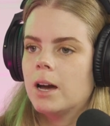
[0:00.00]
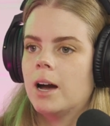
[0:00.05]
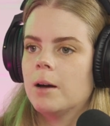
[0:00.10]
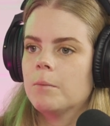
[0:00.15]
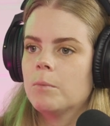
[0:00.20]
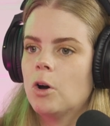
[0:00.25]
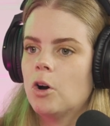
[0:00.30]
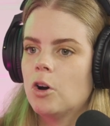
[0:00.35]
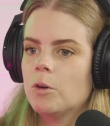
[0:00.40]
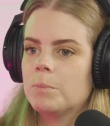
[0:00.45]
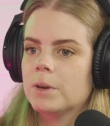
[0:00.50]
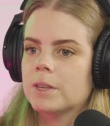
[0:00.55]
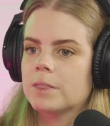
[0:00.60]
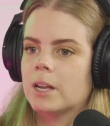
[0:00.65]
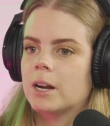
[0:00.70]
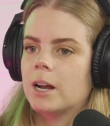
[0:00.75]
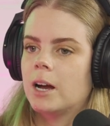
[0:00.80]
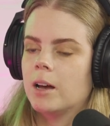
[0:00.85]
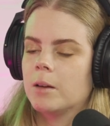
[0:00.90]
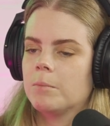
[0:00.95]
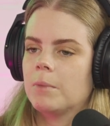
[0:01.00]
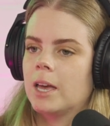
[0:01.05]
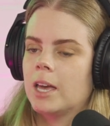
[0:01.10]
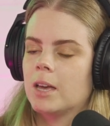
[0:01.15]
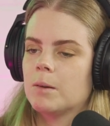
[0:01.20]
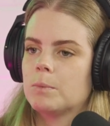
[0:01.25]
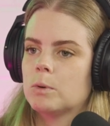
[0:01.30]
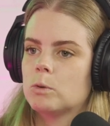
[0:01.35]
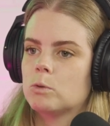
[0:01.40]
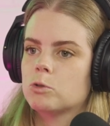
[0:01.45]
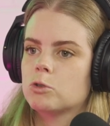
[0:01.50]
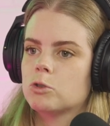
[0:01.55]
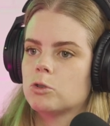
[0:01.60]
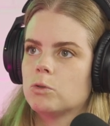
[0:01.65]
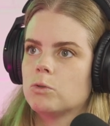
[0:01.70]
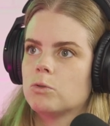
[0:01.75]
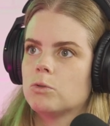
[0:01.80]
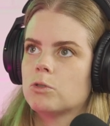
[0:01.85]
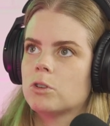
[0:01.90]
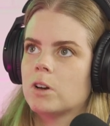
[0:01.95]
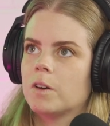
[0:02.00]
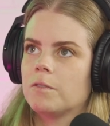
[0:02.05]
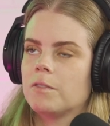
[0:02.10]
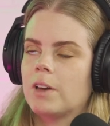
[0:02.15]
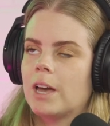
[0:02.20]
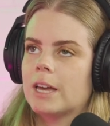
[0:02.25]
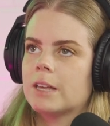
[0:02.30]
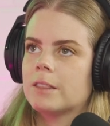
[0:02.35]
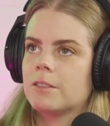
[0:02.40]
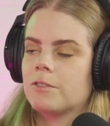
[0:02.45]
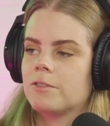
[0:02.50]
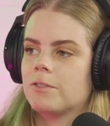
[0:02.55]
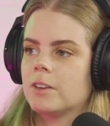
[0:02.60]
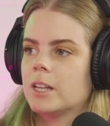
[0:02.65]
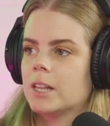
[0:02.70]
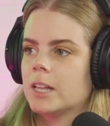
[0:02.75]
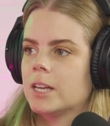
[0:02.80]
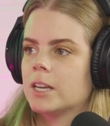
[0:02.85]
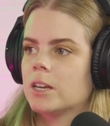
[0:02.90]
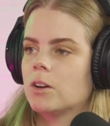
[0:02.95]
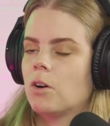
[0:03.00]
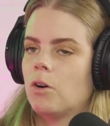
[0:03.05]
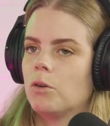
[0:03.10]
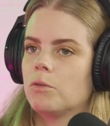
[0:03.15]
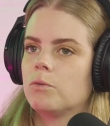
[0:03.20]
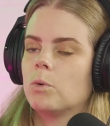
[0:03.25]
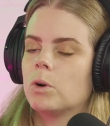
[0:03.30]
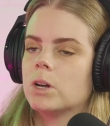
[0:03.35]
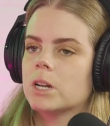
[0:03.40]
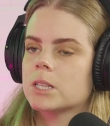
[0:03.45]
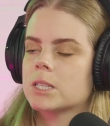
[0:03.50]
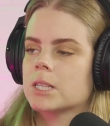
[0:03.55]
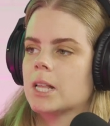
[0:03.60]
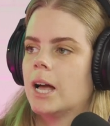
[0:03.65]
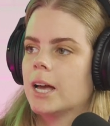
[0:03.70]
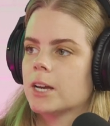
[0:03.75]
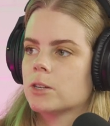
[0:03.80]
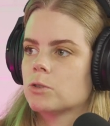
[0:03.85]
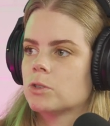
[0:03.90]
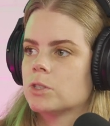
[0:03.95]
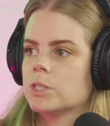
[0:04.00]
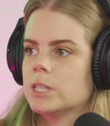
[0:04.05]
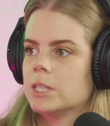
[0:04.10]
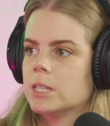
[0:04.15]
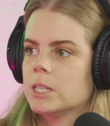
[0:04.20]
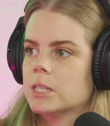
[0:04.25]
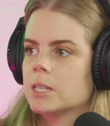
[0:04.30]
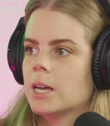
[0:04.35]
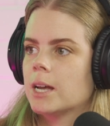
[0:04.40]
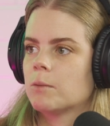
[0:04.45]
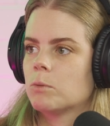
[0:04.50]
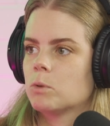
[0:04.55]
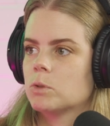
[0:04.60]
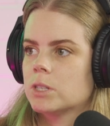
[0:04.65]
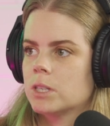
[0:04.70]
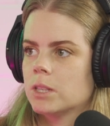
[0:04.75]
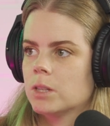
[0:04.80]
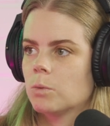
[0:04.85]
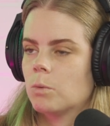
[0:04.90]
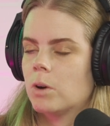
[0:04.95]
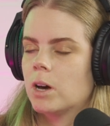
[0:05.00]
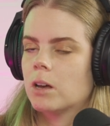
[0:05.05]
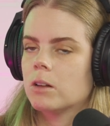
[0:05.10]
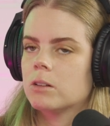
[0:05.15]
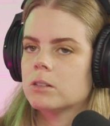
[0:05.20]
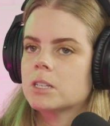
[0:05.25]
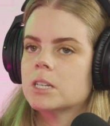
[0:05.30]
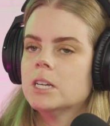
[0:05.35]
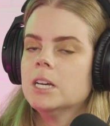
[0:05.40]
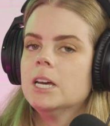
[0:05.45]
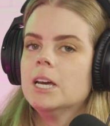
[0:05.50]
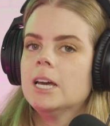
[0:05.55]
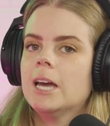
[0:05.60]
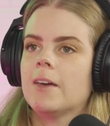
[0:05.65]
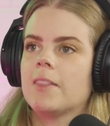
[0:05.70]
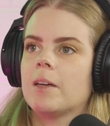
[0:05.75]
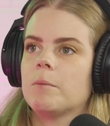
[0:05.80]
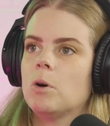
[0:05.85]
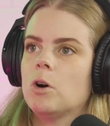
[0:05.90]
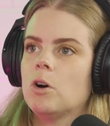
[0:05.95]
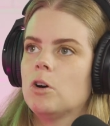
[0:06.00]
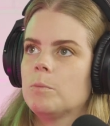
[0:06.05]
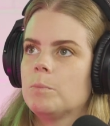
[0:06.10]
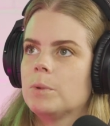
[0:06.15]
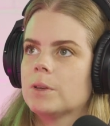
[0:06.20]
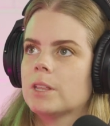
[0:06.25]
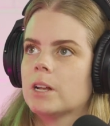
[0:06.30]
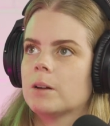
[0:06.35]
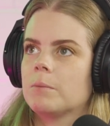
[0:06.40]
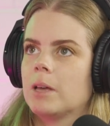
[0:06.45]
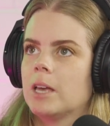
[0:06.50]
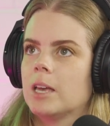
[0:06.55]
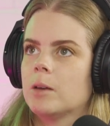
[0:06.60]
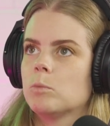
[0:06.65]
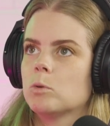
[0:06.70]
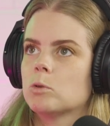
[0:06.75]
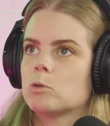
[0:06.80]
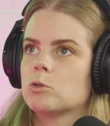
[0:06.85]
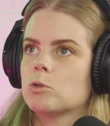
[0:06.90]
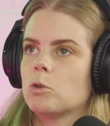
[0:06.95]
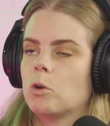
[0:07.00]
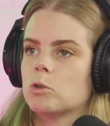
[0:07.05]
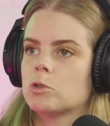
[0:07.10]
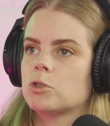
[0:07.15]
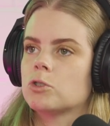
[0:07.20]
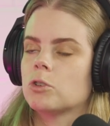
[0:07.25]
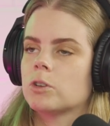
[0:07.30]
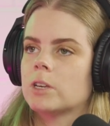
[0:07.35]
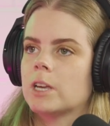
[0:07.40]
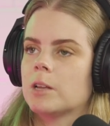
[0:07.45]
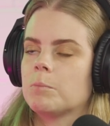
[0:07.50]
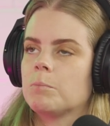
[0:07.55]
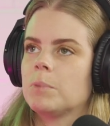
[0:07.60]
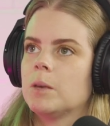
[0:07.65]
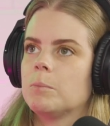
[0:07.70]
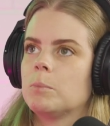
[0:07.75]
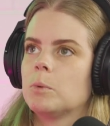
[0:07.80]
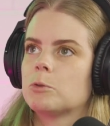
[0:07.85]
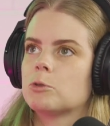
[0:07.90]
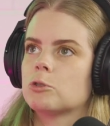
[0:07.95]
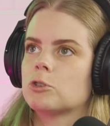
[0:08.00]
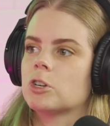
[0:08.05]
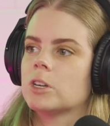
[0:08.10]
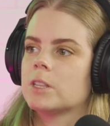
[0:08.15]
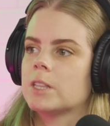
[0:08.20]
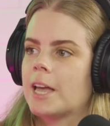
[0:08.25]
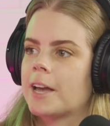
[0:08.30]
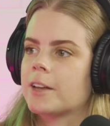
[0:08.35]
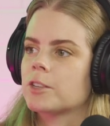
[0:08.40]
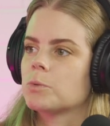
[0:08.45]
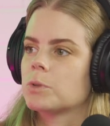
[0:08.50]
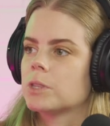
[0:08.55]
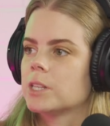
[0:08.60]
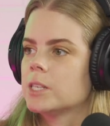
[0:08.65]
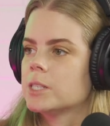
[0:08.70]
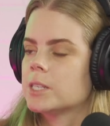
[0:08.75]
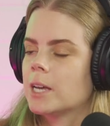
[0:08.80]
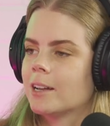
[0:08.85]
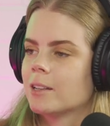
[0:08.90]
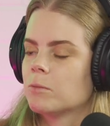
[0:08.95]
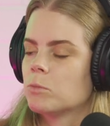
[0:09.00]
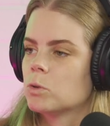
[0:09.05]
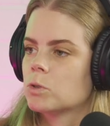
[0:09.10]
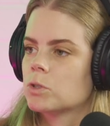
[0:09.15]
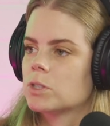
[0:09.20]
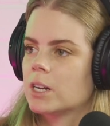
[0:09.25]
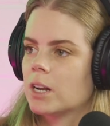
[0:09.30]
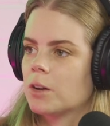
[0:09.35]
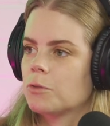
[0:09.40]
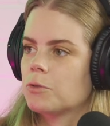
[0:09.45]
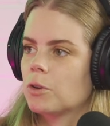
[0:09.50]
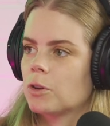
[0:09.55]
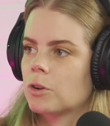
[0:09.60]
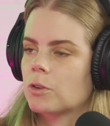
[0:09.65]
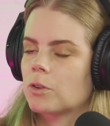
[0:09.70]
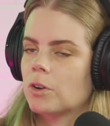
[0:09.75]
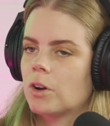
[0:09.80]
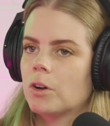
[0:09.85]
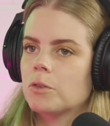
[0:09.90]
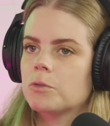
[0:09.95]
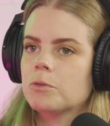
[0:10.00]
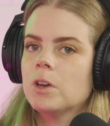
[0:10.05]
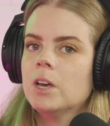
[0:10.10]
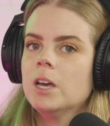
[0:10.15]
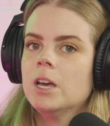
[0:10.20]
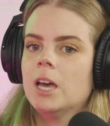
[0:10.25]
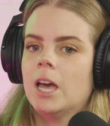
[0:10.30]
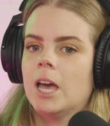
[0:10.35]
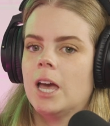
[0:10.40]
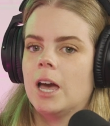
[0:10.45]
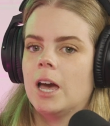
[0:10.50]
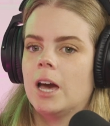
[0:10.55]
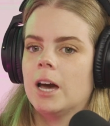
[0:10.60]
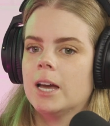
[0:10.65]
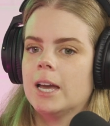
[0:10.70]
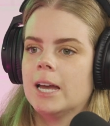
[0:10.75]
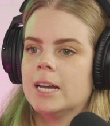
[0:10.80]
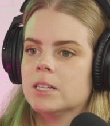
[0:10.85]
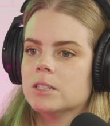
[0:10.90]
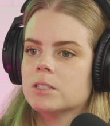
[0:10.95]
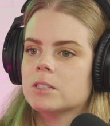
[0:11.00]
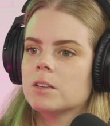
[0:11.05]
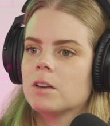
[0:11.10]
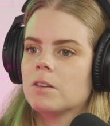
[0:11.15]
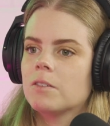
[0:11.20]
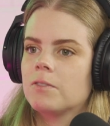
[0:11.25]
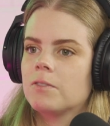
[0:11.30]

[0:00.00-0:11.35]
I'm hoping that I'm able to convey the feeling of what it's like to see these animals in the wild. And I'm hoping that I'm able to also get people to connect with these animals that I photograph, and